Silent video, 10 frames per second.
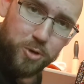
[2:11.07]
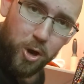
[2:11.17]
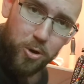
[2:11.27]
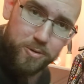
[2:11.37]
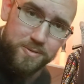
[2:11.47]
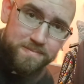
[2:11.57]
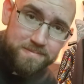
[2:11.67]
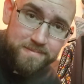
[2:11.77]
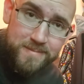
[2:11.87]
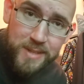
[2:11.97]
coat.
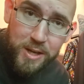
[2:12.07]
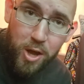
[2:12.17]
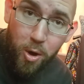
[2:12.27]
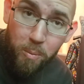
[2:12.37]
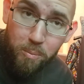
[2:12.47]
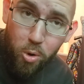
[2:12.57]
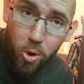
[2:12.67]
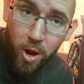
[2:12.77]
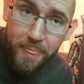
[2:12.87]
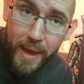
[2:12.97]

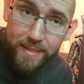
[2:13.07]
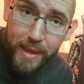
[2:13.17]
More on that